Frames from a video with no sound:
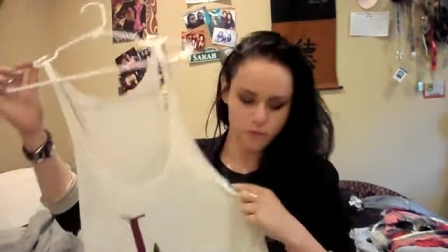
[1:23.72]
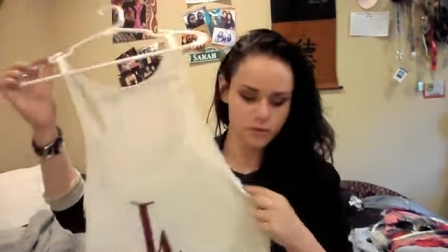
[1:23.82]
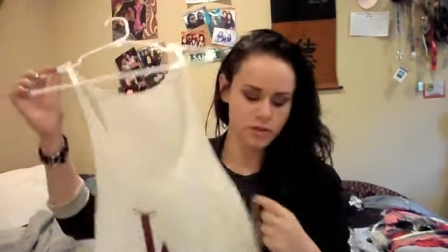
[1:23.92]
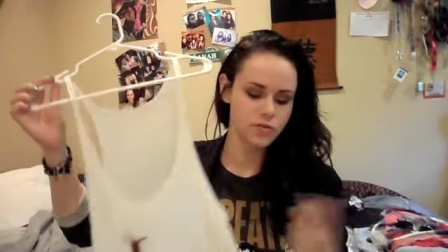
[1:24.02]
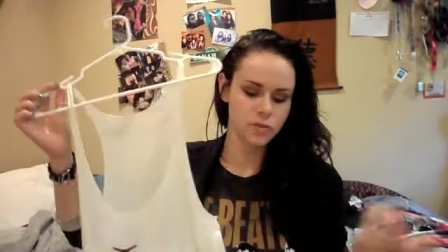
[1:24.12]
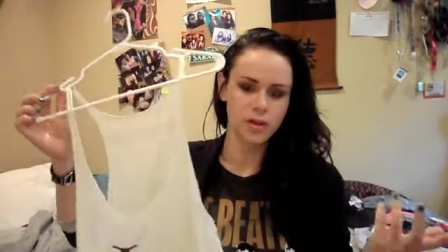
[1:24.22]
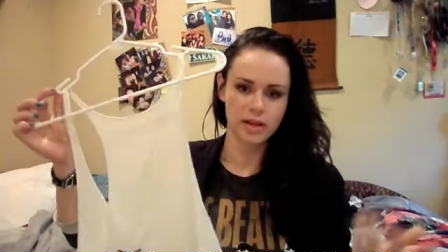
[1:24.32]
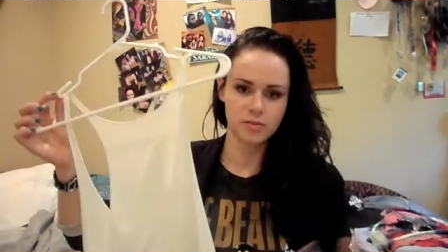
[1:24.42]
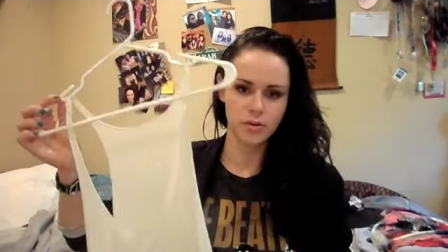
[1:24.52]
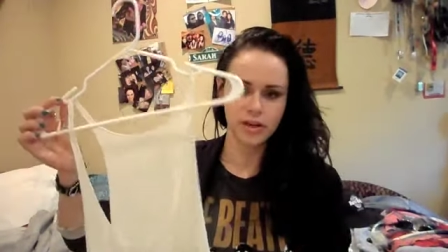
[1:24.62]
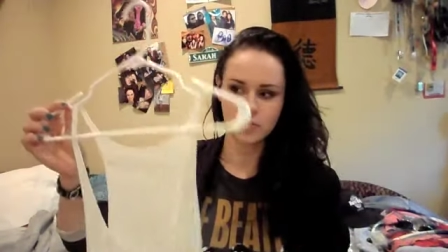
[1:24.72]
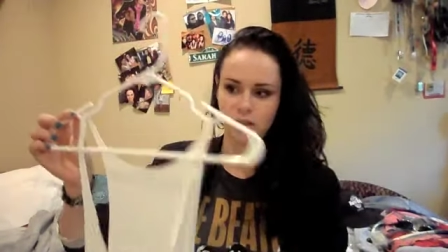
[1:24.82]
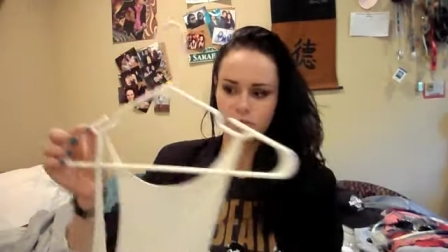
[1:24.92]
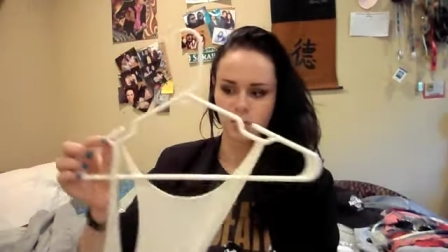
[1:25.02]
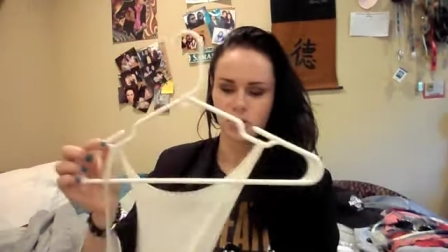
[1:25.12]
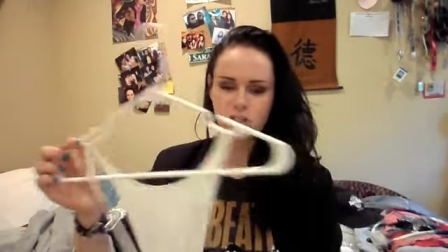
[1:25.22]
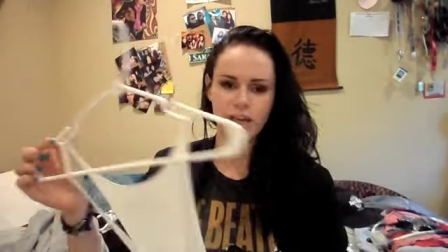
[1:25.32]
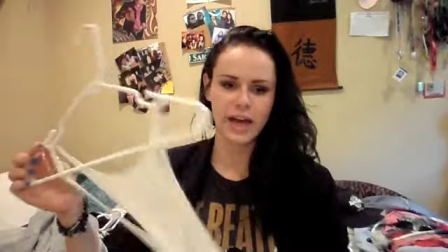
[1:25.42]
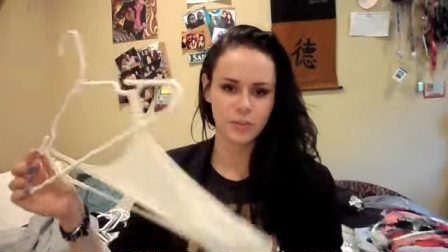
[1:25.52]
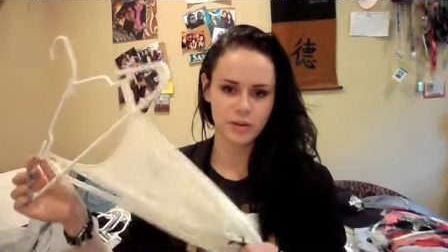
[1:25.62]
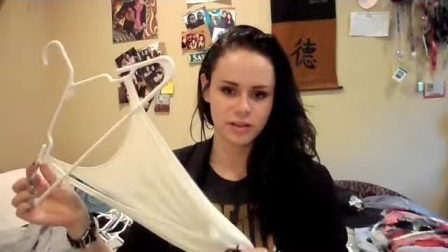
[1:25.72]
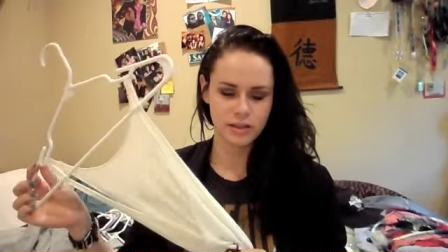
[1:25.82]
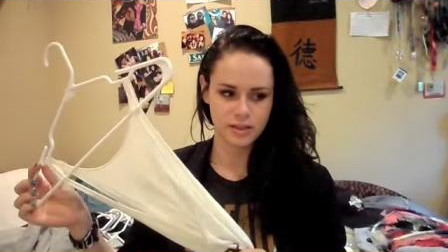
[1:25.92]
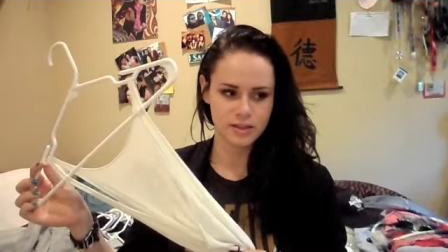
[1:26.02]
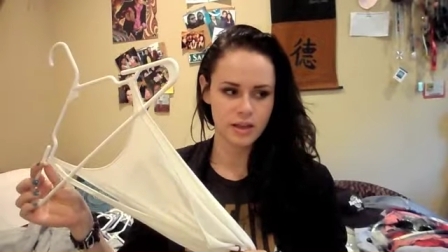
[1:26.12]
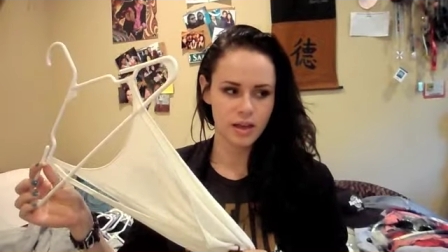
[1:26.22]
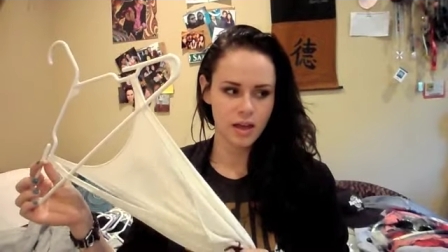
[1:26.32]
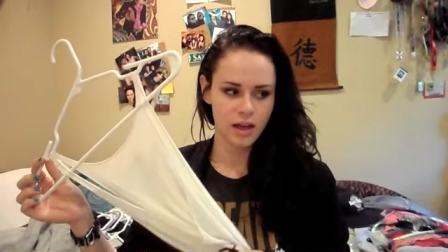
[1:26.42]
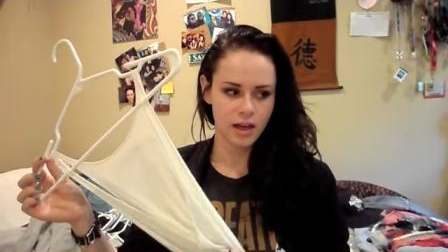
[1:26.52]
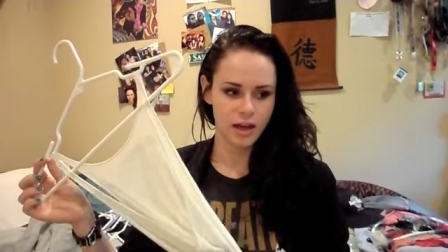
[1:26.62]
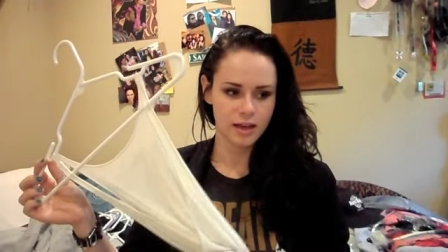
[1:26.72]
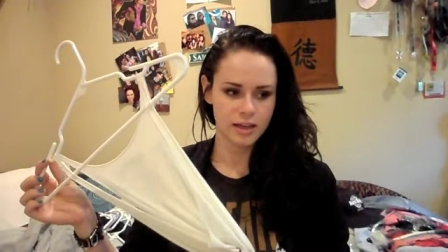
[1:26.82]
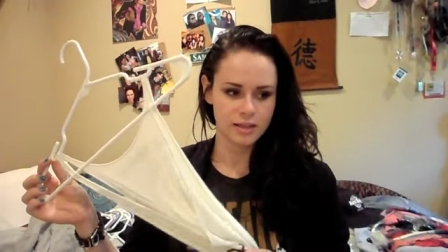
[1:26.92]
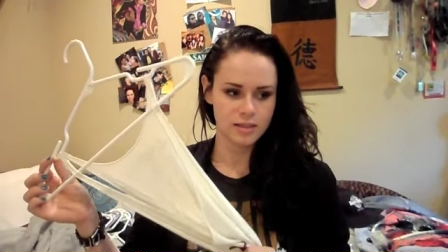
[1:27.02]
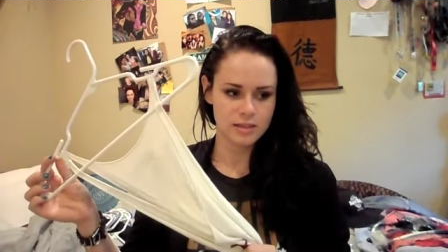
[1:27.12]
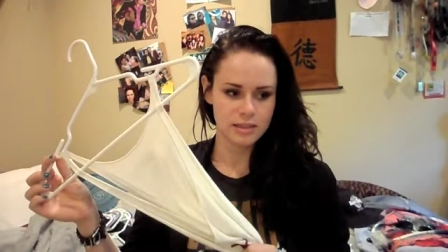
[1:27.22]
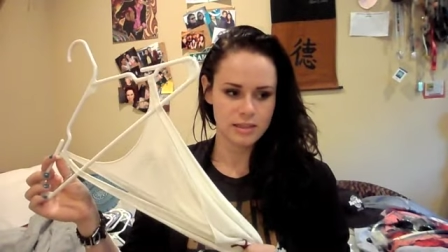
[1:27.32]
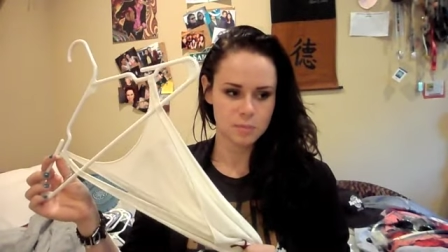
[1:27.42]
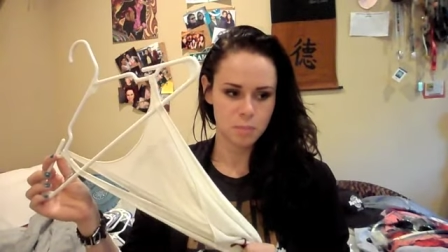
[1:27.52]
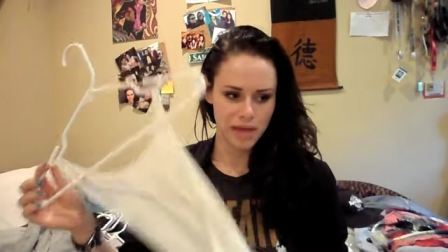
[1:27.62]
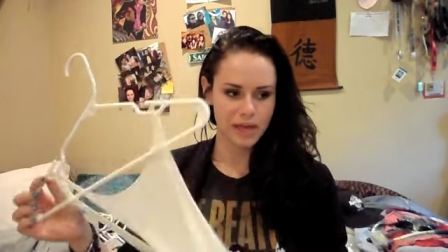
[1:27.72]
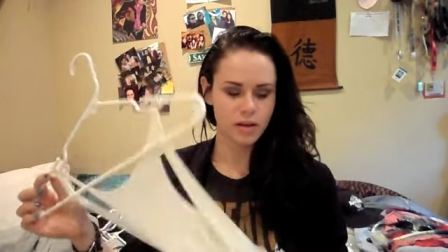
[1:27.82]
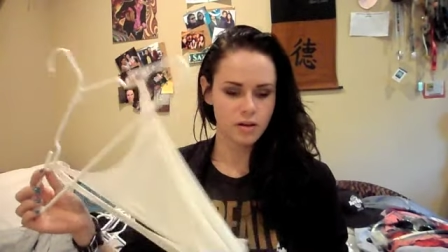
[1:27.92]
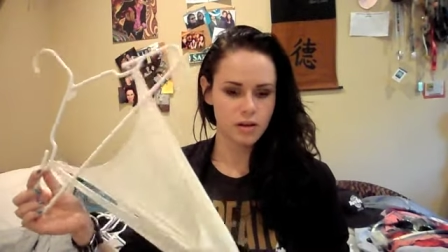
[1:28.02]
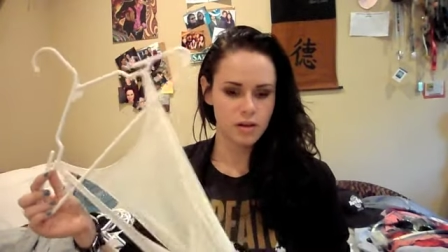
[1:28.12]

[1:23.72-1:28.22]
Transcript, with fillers: It's from Brandy Melville, but she had one of these in the pink.